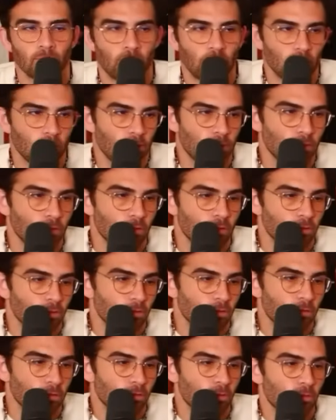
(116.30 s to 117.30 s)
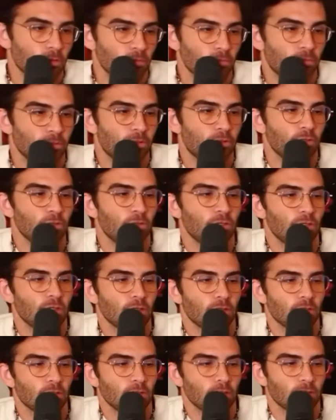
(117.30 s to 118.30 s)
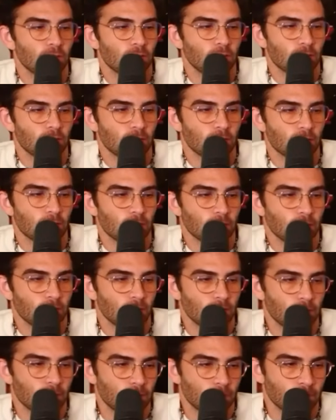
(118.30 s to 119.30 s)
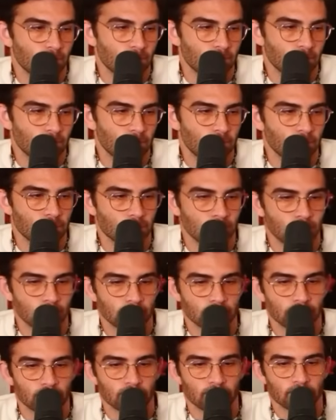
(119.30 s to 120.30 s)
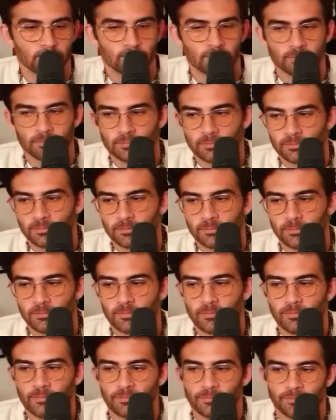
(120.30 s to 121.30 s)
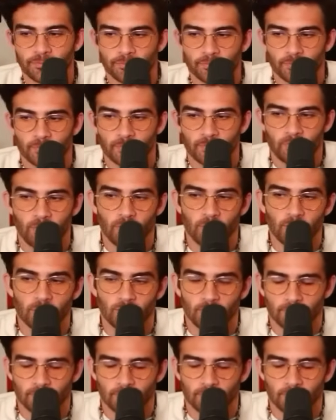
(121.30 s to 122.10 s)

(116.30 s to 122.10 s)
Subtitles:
(silent)